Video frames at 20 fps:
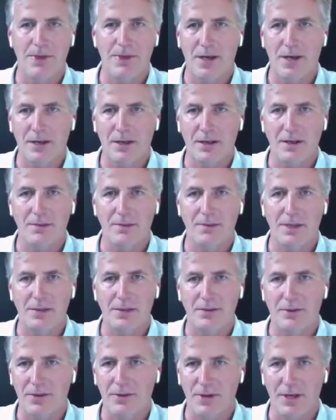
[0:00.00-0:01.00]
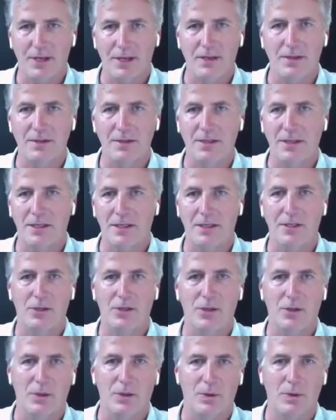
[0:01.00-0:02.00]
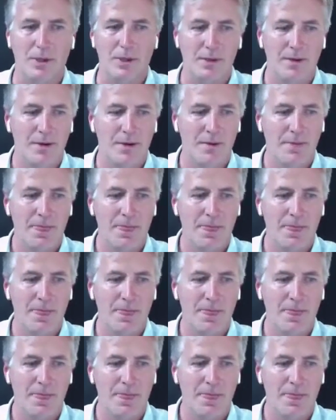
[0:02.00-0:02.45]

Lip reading: think about things, and I need to know what